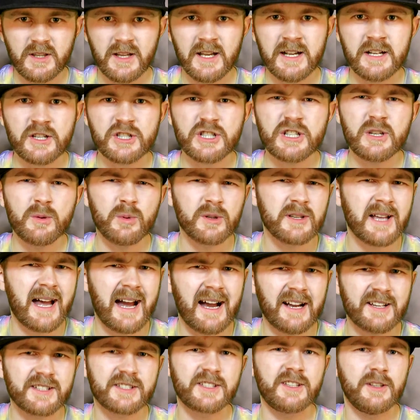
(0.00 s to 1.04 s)
And she will
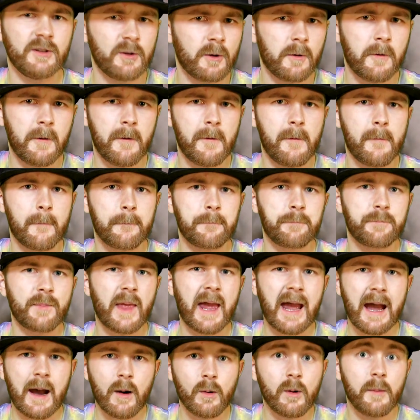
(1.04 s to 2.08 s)
ask you,
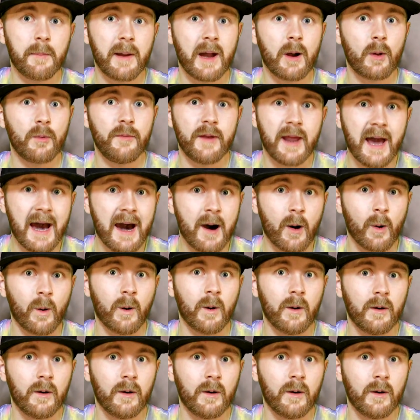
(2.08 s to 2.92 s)
"How about now?"